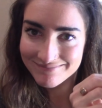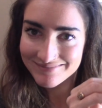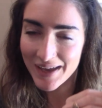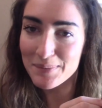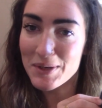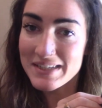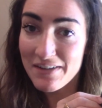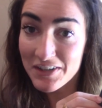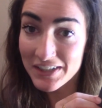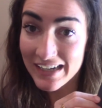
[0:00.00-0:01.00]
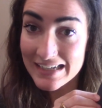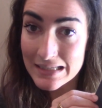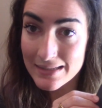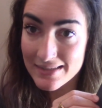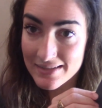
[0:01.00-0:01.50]
hope you guys have a nice
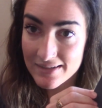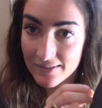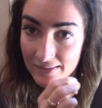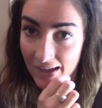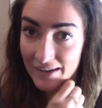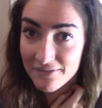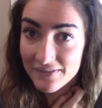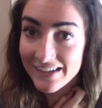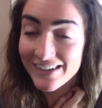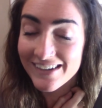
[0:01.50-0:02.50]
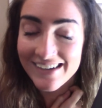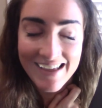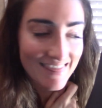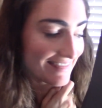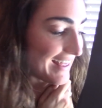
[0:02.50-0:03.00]
still life here
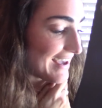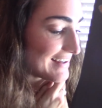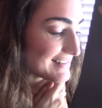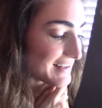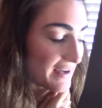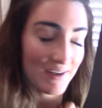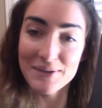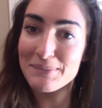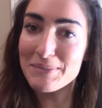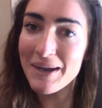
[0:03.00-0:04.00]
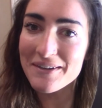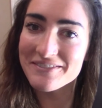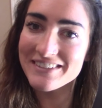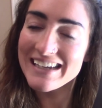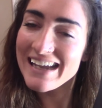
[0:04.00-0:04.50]
that you can be proud of.
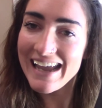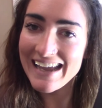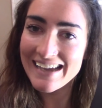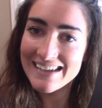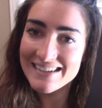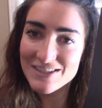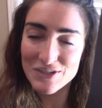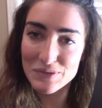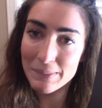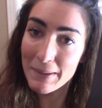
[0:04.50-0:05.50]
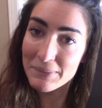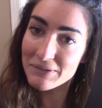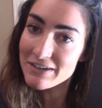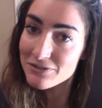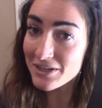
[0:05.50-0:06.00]
And just remember
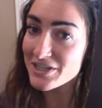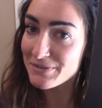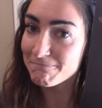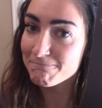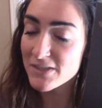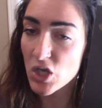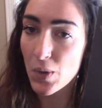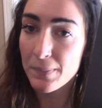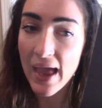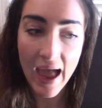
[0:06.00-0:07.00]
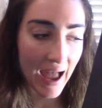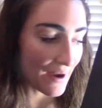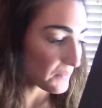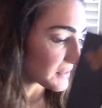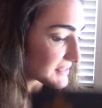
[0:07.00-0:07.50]
Rachel Ruysch. So I
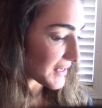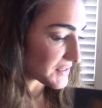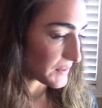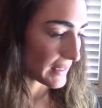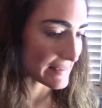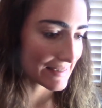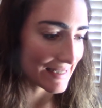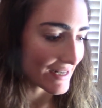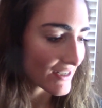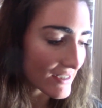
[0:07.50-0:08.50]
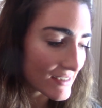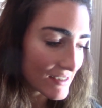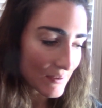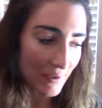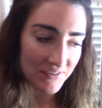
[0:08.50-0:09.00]
will talk to you guys later.
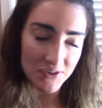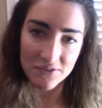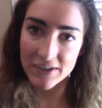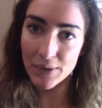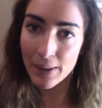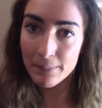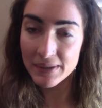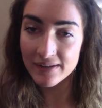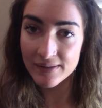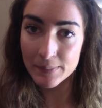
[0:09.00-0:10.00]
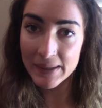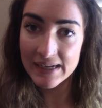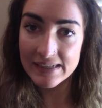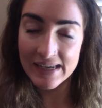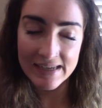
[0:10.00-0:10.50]
We'll have a new video up in a little bit.
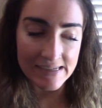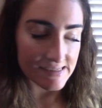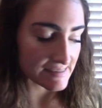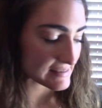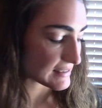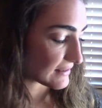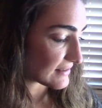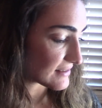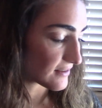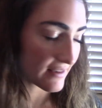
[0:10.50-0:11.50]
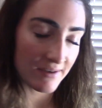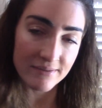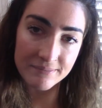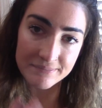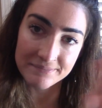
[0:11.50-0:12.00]
And until then,
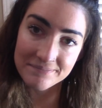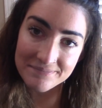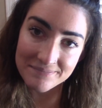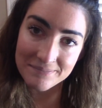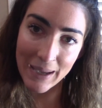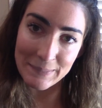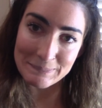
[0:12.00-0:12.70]
bye.